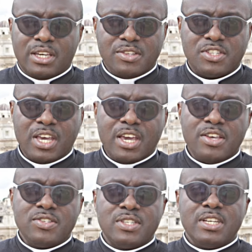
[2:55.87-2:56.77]
He
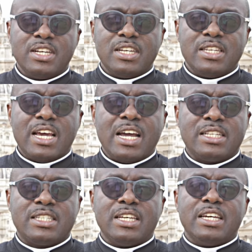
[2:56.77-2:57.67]
says
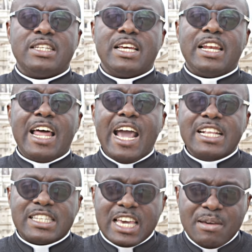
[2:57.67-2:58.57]
that the
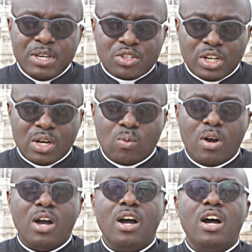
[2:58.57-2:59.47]
light came into the
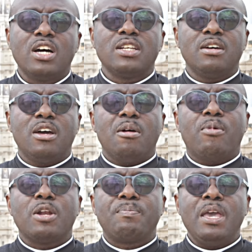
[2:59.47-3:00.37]
world,
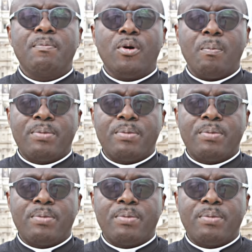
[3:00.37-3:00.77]
but people